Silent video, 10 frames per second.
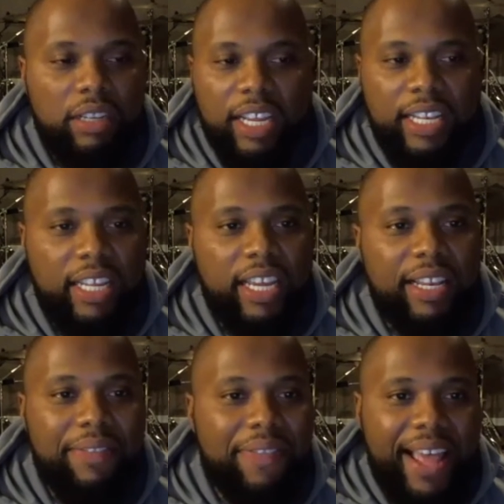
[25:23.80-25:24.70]
in the
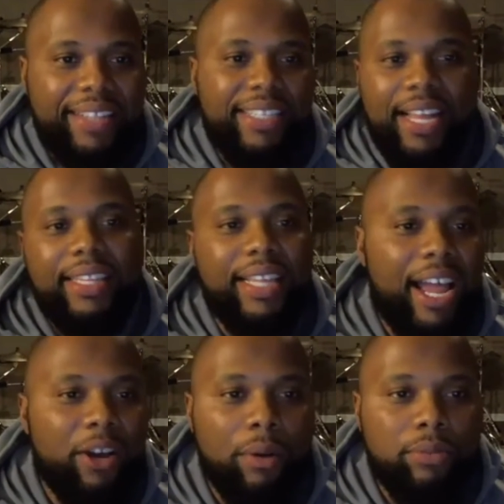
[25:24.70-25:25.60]
end, that's not the guy
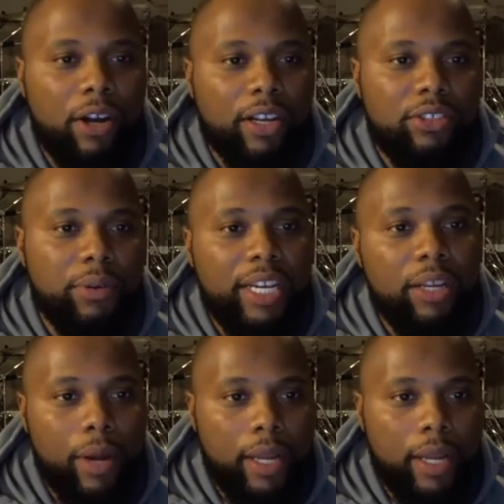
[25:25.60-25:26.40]
who I'm talking to anyway.